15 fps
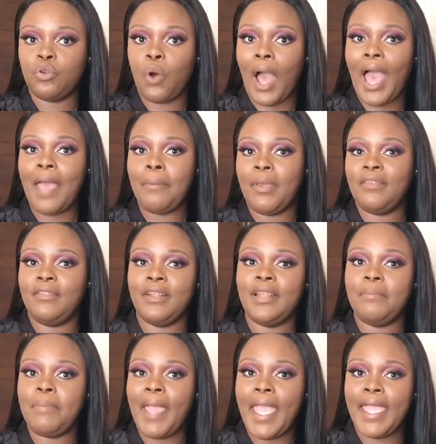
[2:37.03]
So I
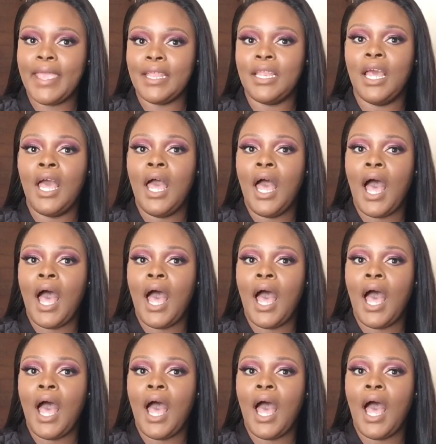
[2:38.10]
basically paid